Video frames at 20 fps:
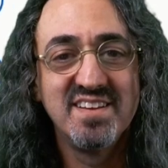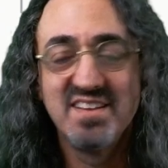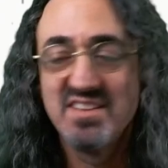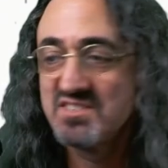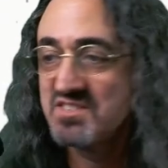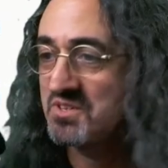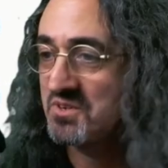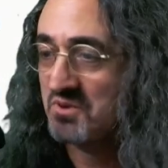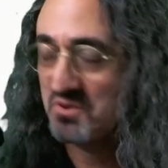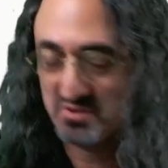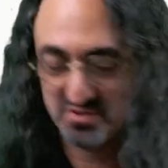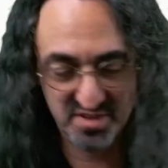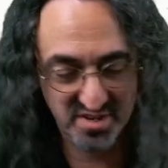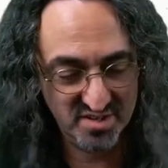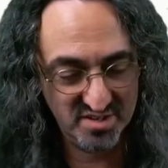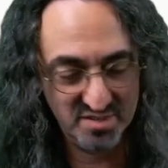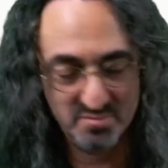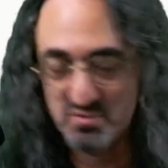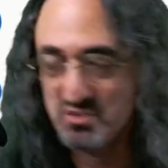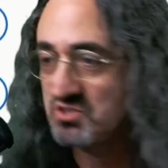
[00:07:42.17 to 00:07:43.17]
It's a whole
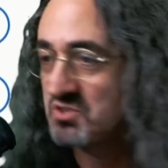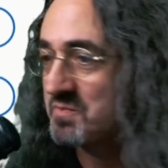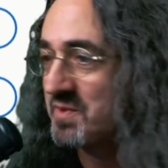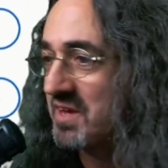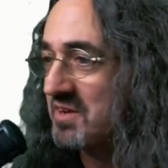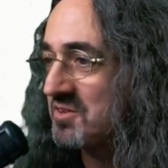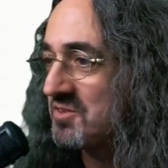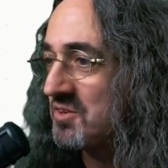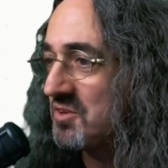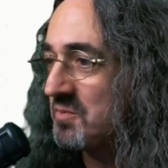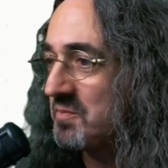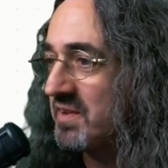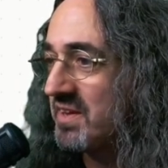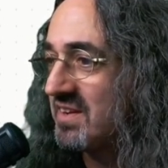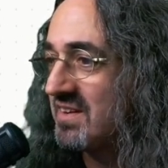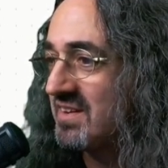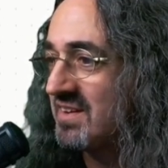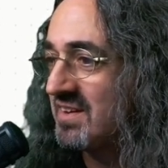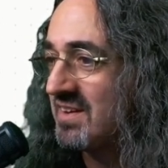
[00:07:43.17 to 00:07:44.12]
thing. Let me zoom out a little bit.